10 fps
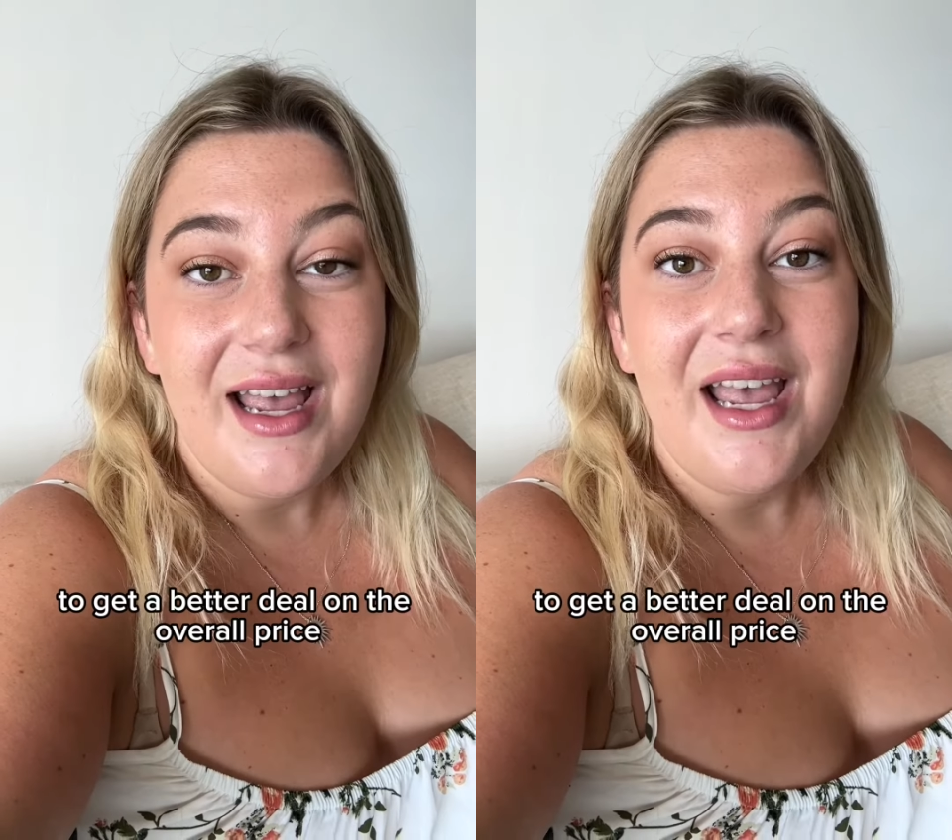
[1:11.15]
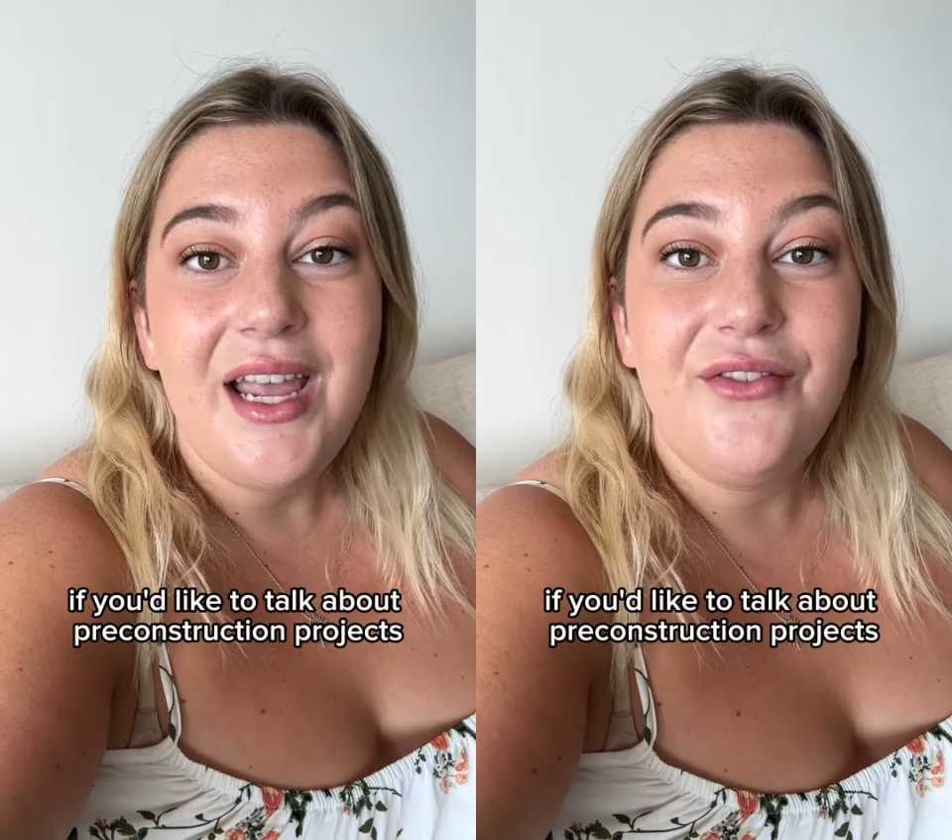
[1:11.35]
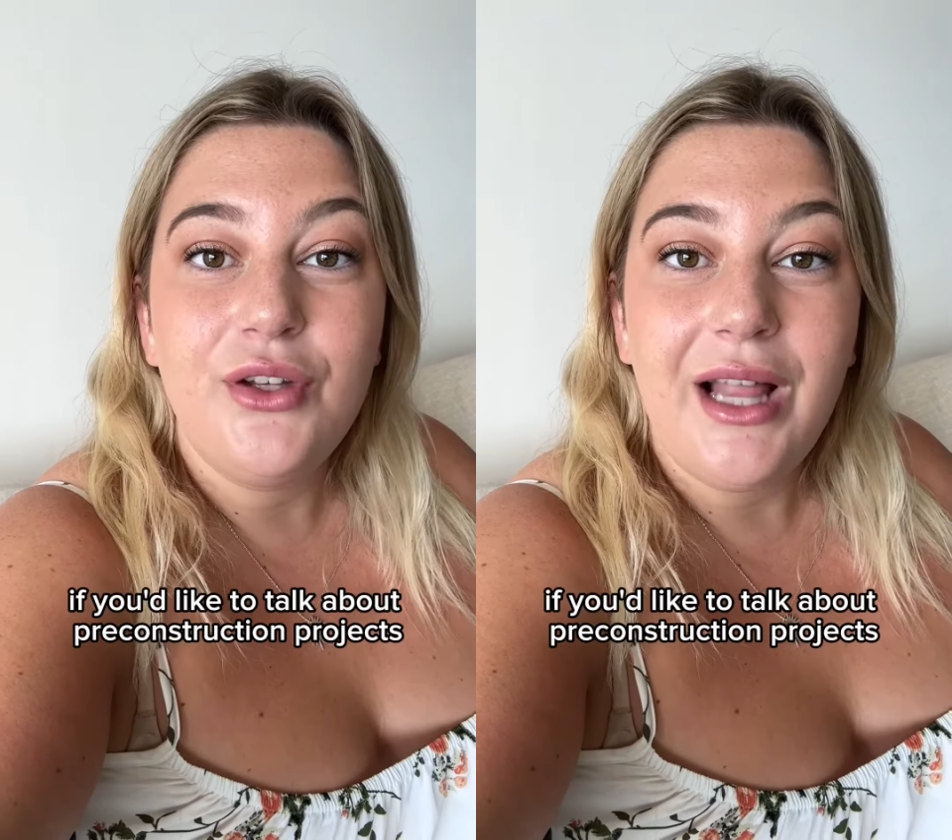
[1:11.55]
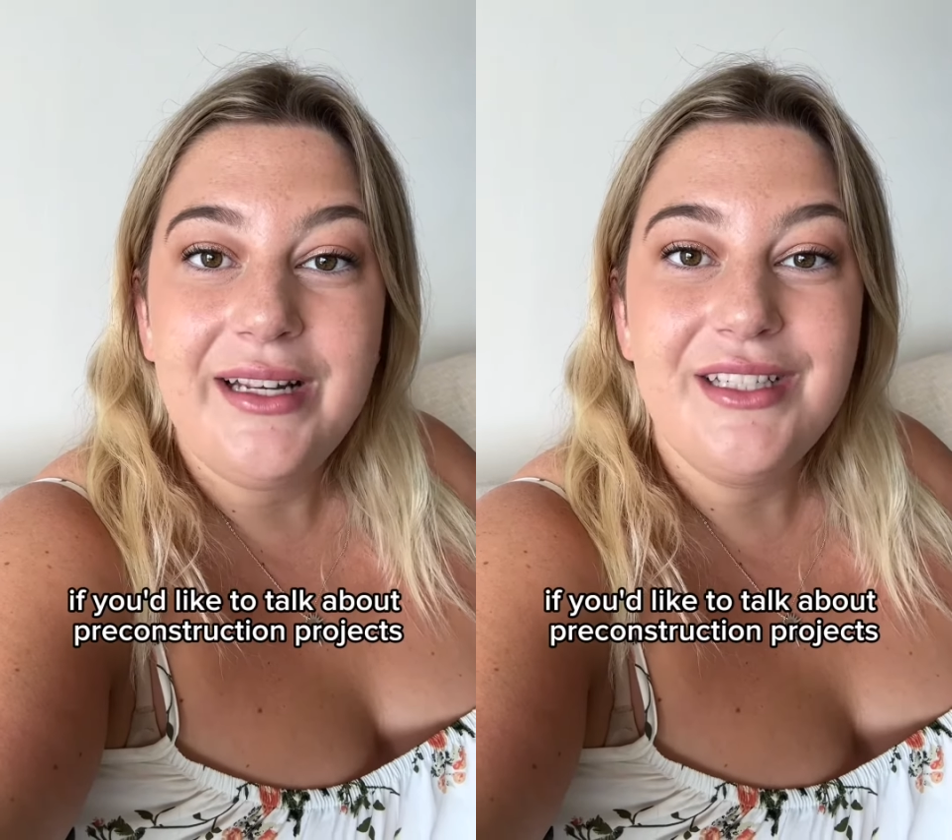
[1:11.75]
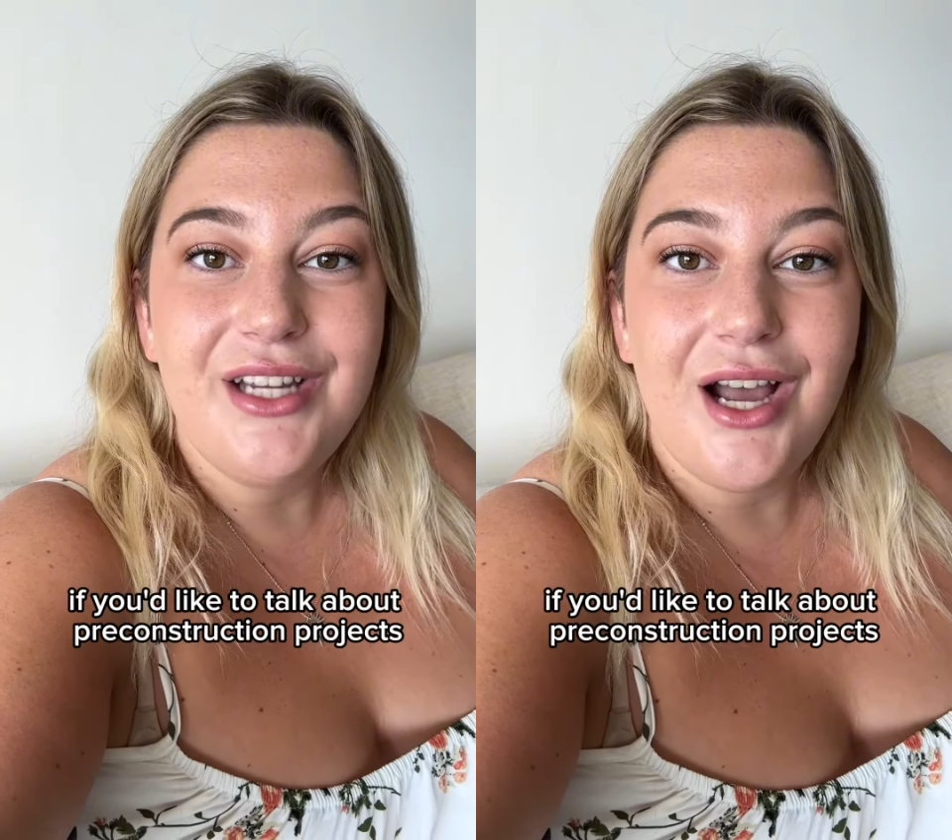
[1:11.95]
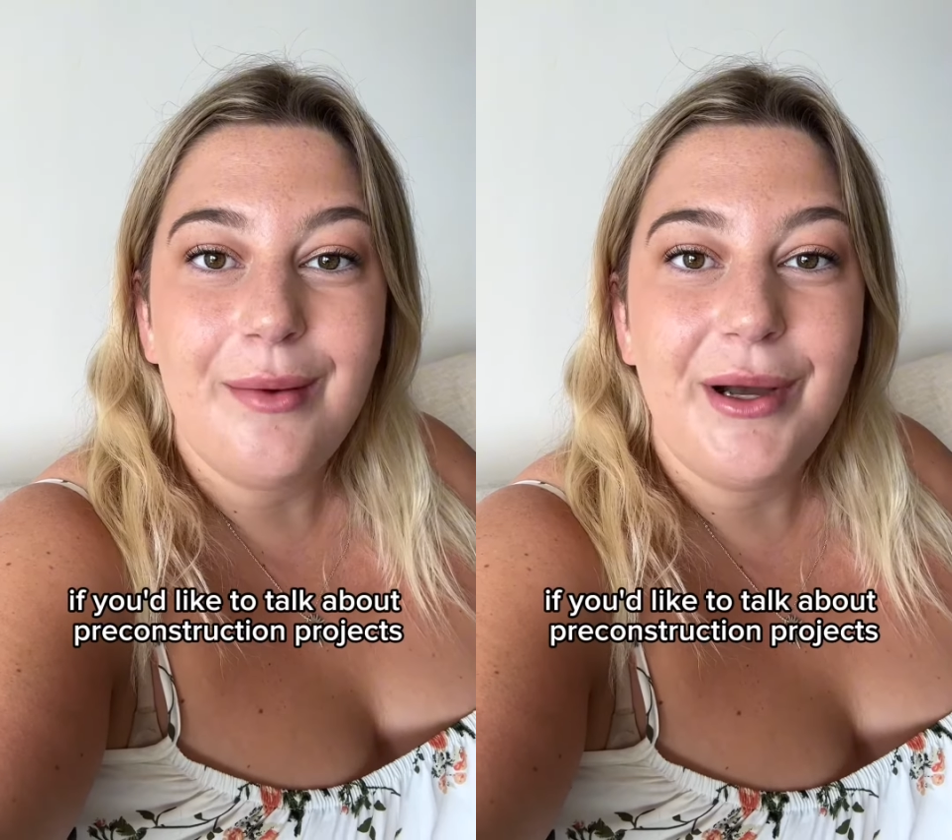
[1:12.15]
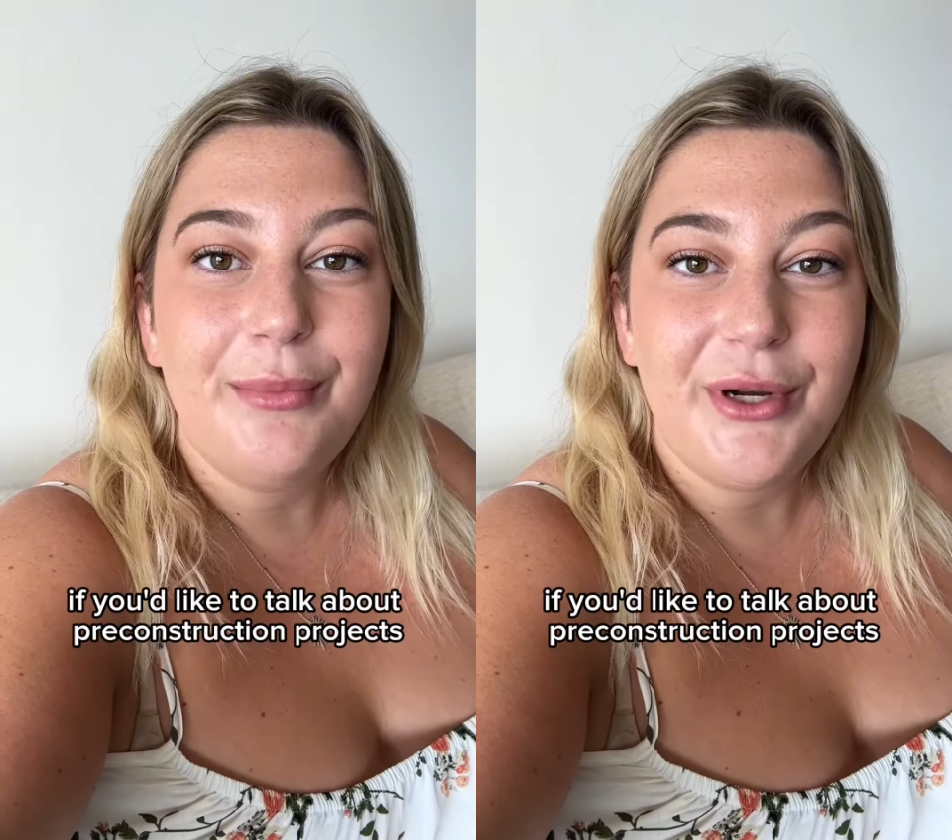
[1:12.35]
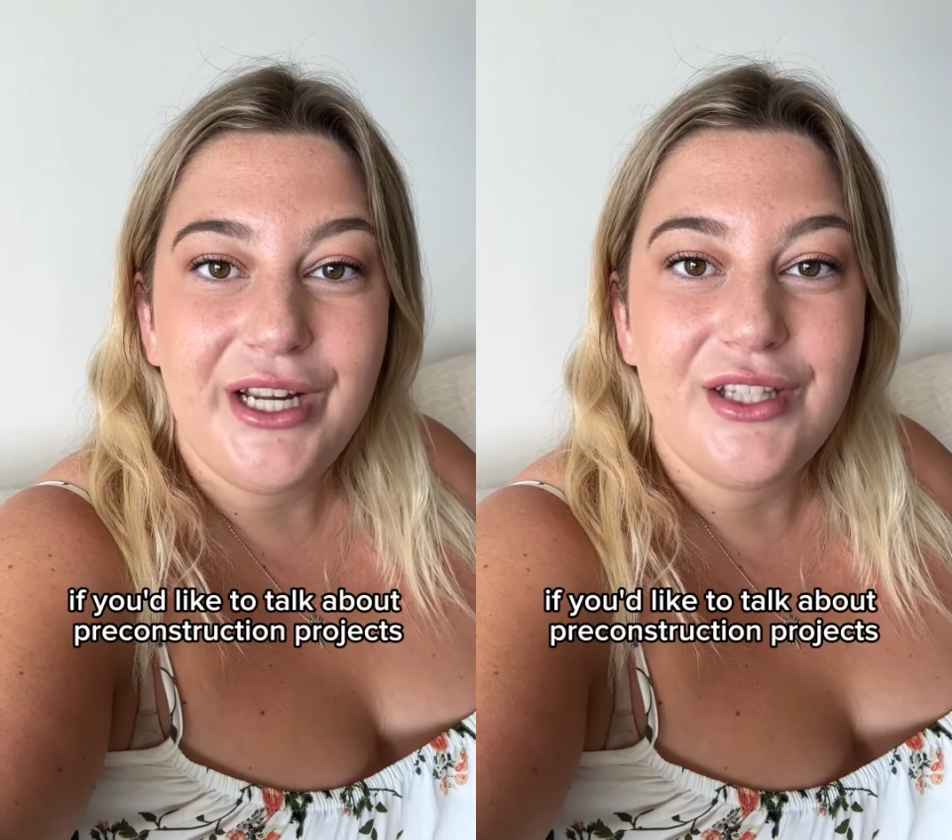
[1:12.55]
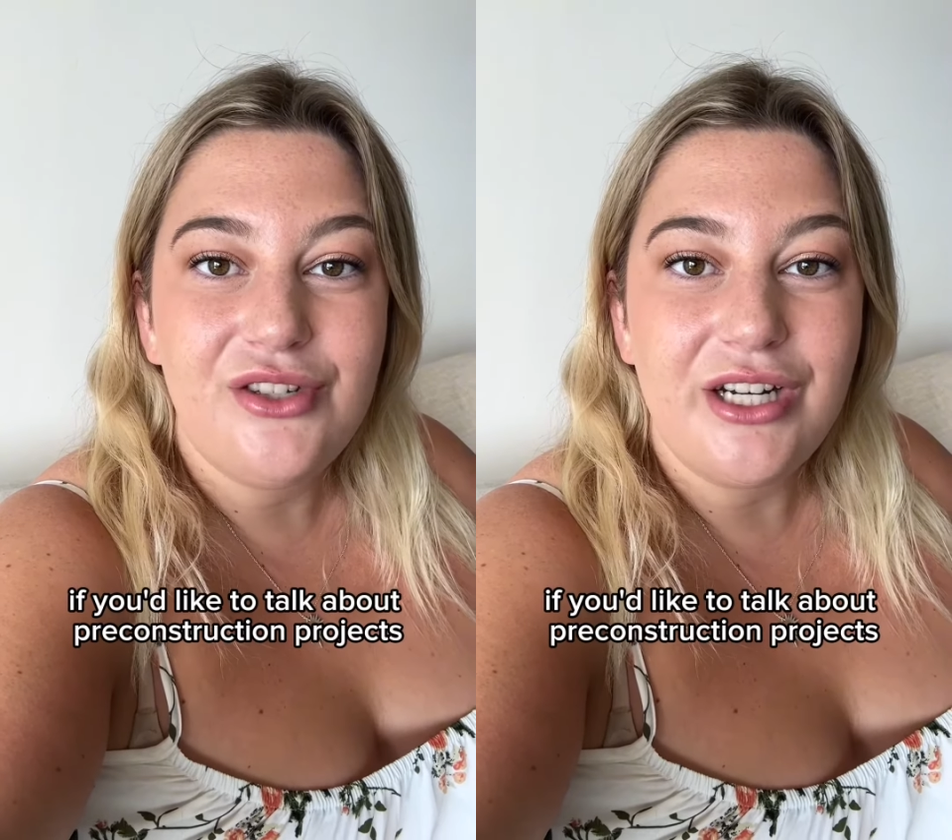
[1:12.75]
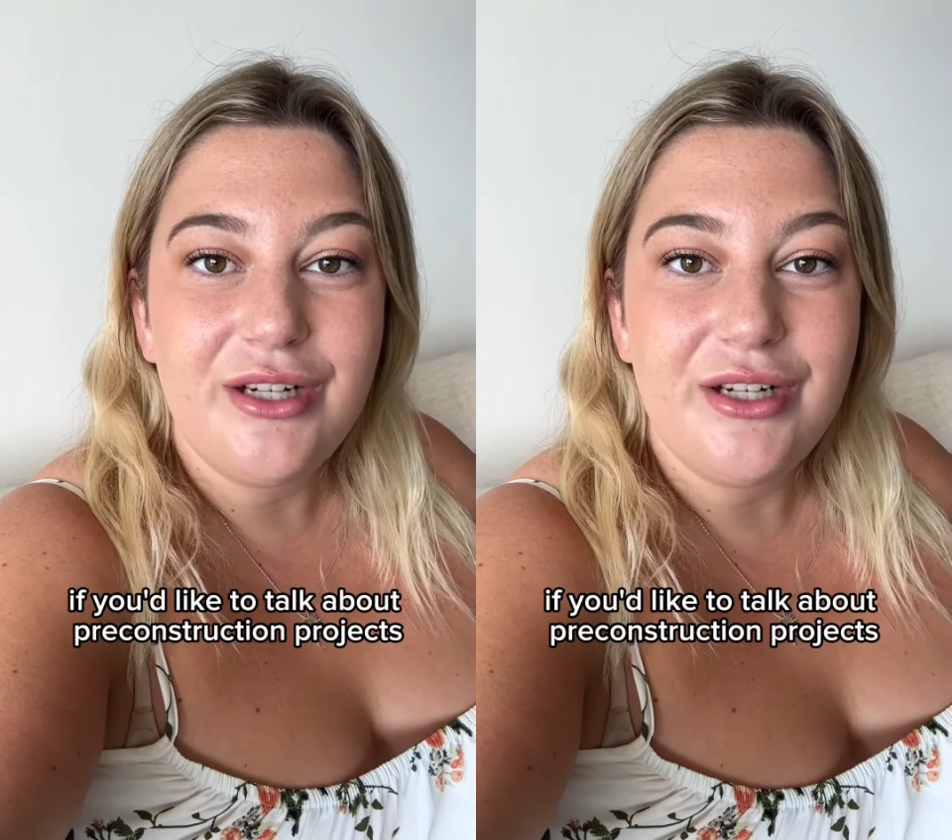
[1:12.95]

If you'd like to talk about pre-construction